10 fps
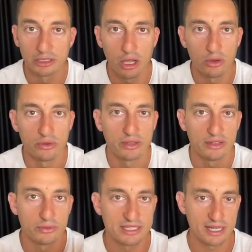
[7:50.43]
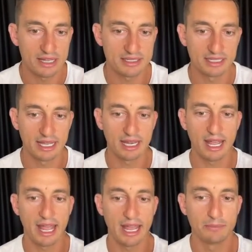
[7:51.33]
lows is we start to get
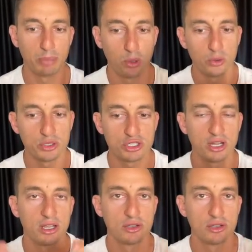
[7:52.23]
a push